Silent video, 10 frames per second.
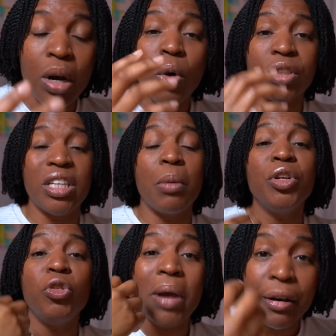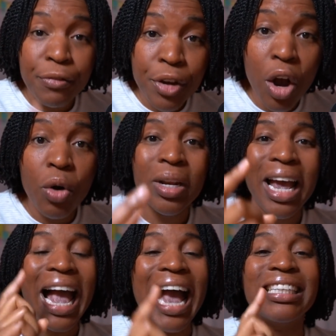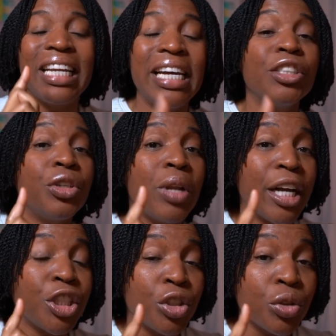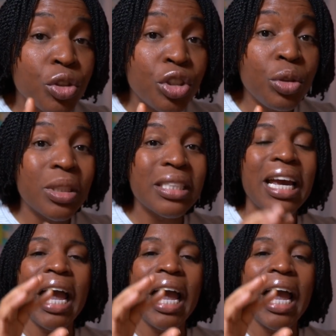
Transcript: or someone you may have known as an international student